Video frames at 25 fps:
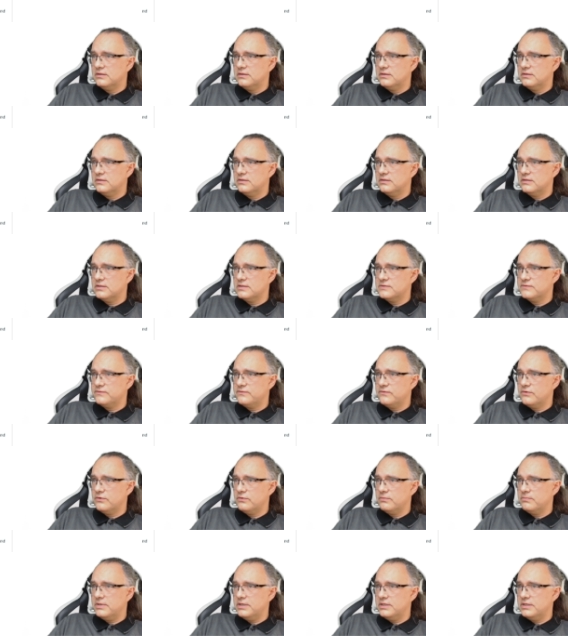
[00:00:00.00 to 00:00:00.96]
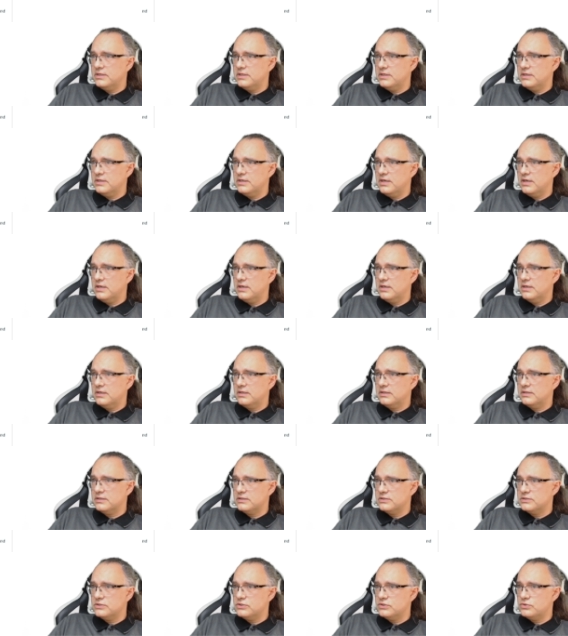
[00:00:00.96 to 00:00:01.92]
transformed by the
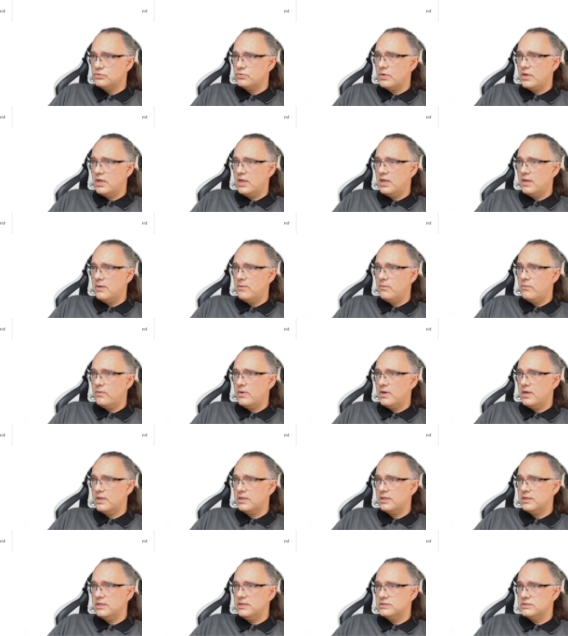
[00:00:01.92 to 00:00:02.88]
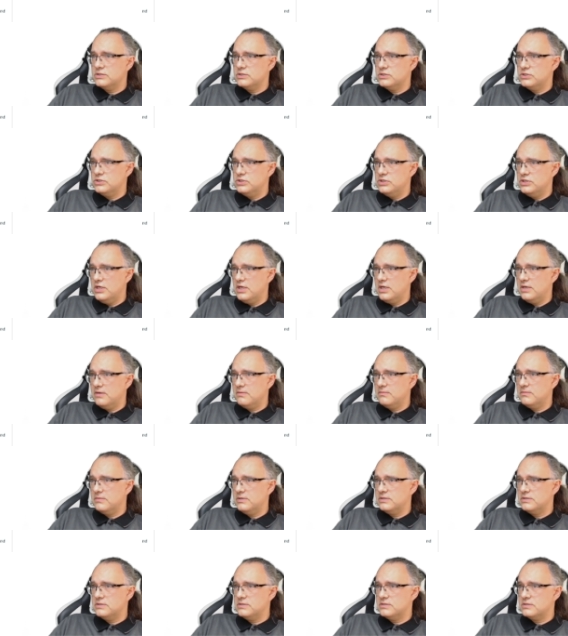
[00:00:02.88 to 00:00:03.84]
transistor M1, it's GM,
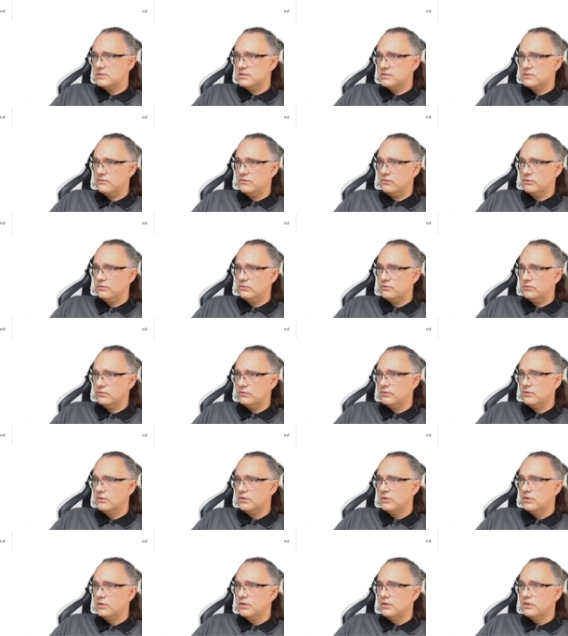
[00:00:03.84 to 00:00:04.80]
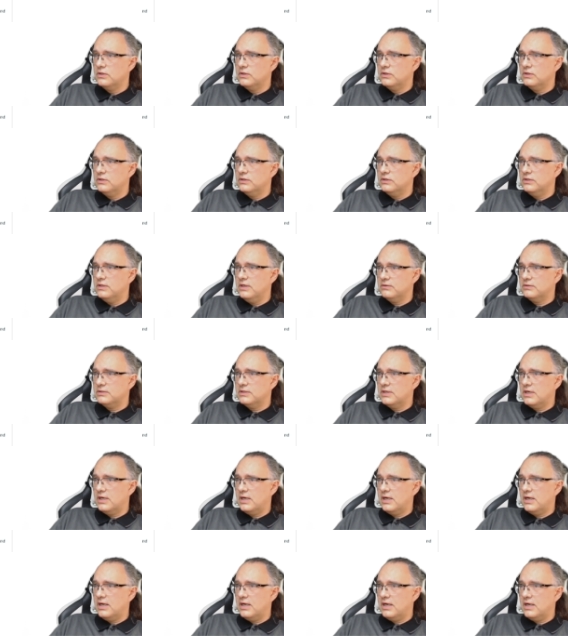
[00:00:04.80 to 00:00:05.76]
it is transformed to delta
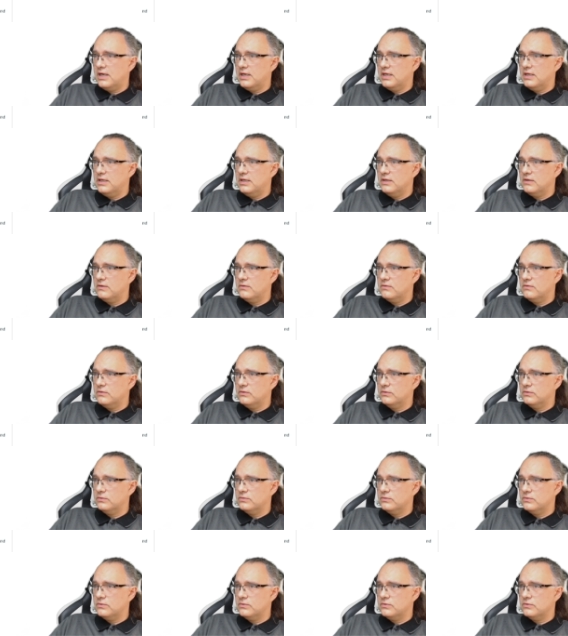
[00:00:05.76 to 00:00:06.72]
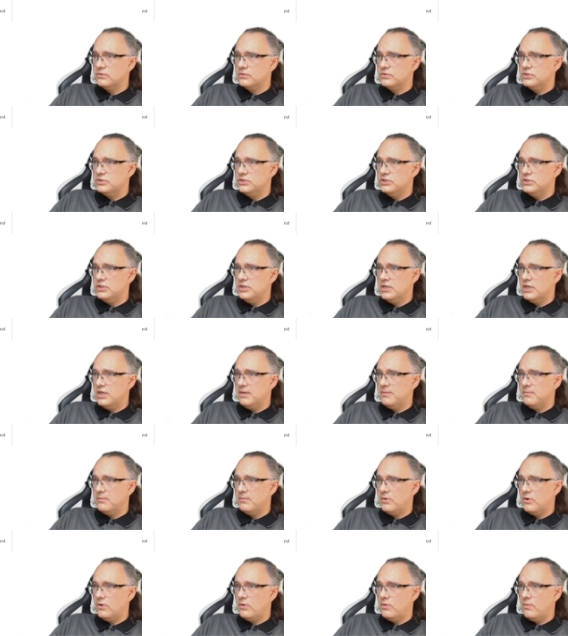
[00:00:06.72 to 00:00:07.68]
I equal to
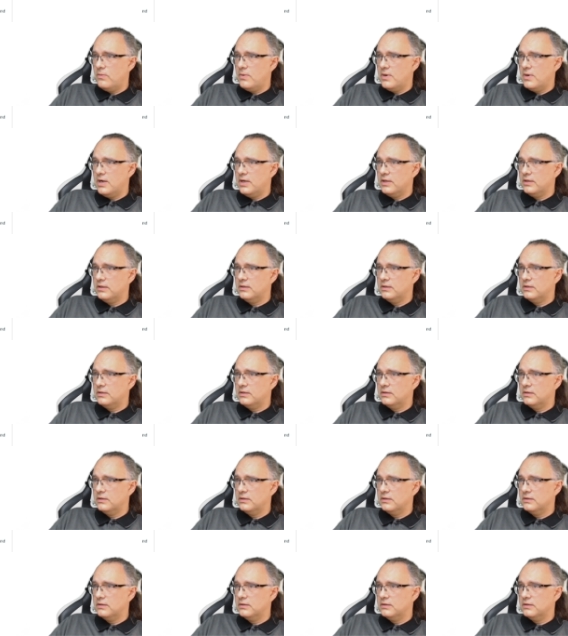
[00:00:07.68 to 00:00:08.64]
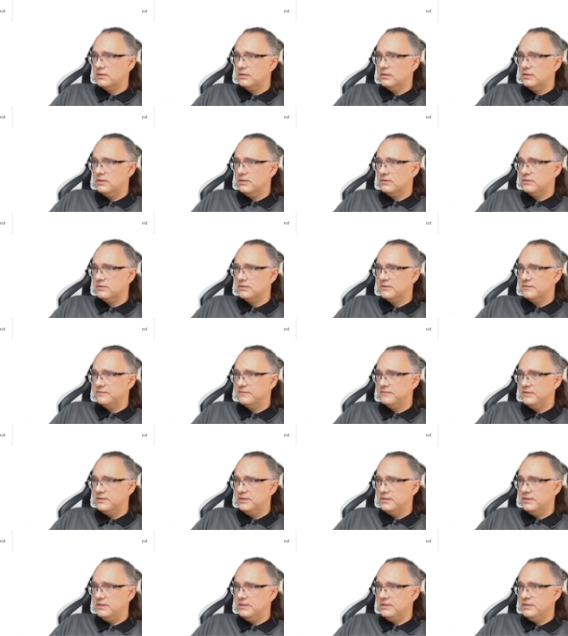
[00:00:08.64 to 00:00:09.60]
GM1 delta
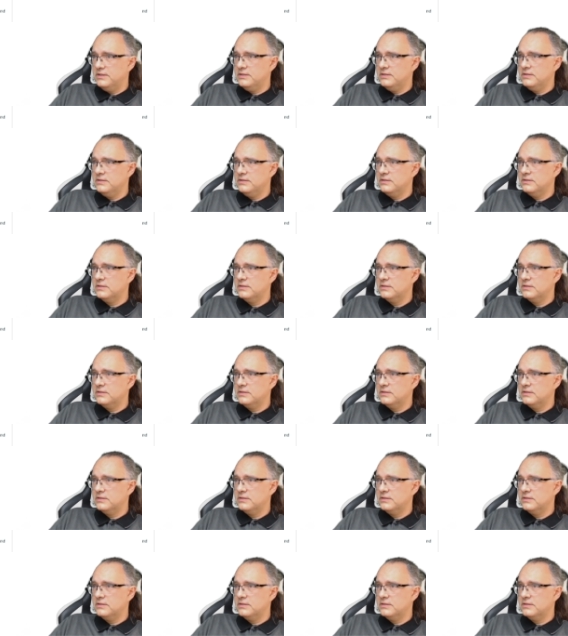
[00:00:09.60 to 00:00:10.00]
Vin,